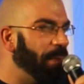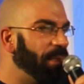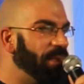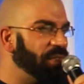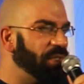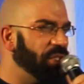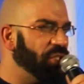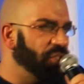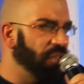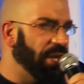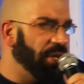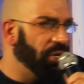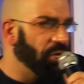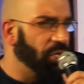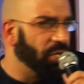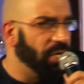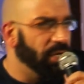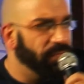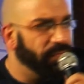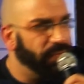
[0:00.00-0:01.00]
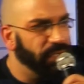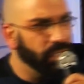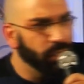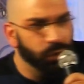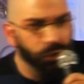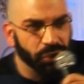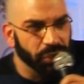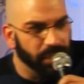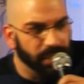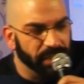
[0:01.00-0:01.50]
that opposite gender
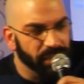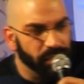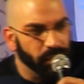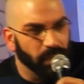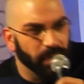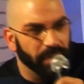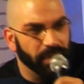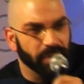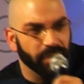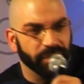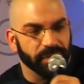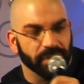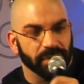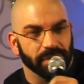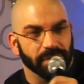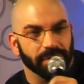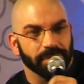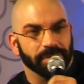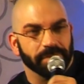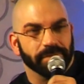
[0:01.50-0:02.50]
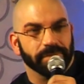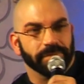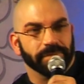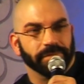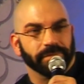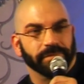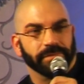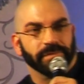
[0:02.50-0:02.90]
confusion. It's wonderful.